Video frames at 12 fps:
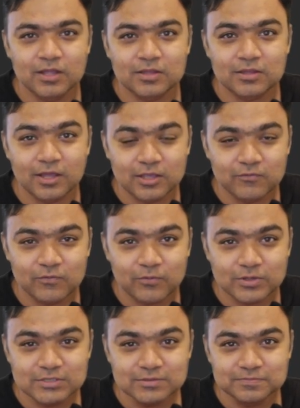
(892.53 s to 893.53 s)
Thank you for
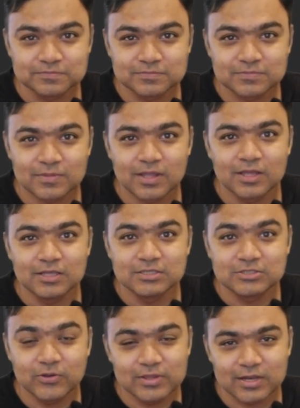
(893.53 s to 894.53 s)
watching. See
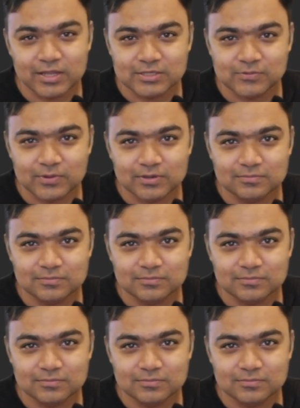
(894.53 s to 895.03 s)
you in the next one.